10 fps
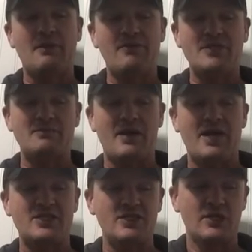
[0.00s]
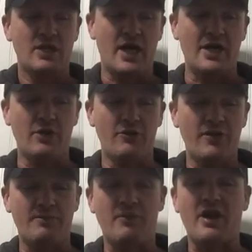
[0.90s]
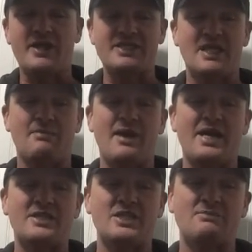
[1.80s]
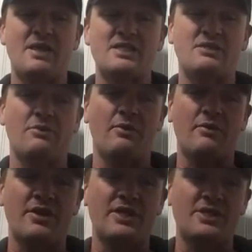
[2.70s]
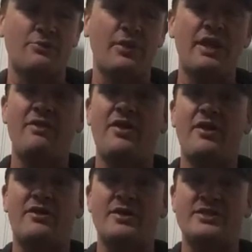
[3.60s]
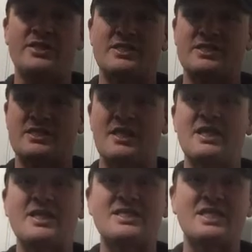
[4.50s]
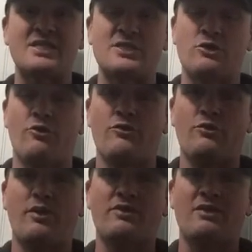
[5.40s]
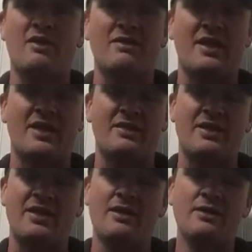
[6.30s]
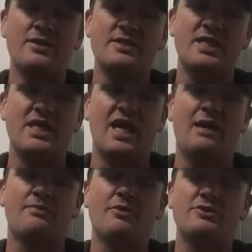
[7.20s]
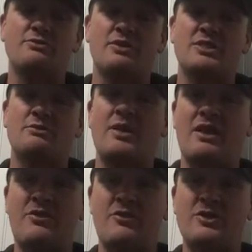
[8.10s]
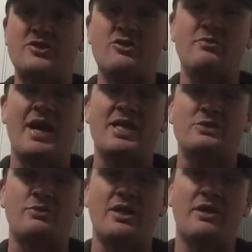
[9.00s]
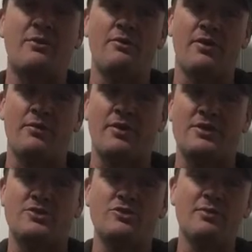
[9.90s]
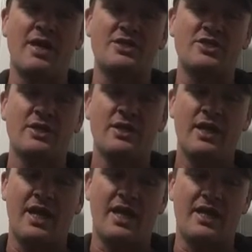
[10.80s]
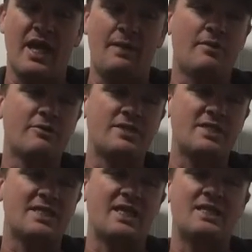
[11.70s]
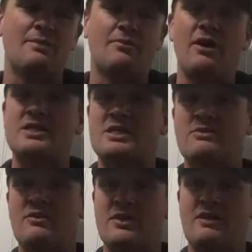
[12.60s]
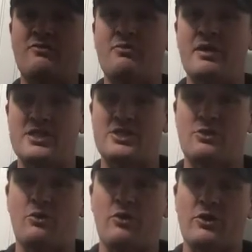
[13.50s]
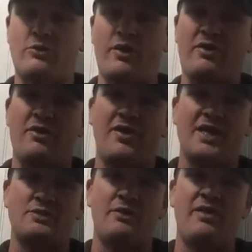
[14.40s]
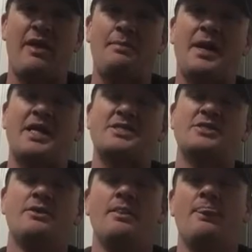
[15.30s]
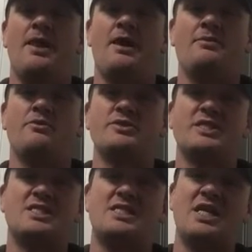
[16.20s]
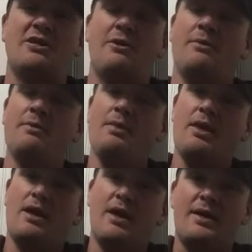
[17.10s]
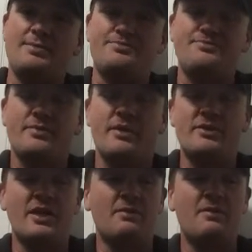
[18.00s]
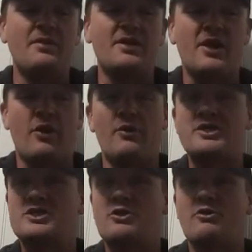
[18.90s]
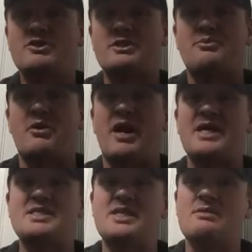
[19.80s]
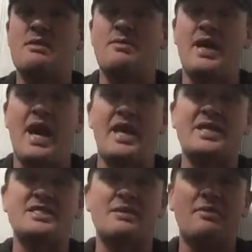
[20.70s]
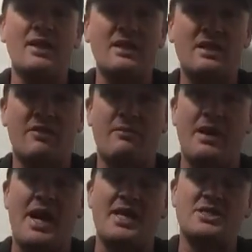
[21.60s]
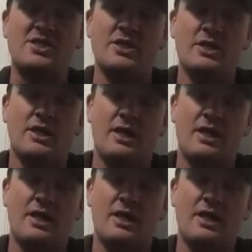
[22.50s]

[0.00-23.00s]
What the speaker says: about this match. I know that Brock has had matches basically where he just went in there and just said, let's get this over with, a lot like the Dean Ambrose WrestleMania 32 match where he didn't really want to do much. And Ambrose has said that Brock didn't really give him much to work with, and that's why that match was a stinker. WWE could always throw a surprise in, maybe adding somebody into the match.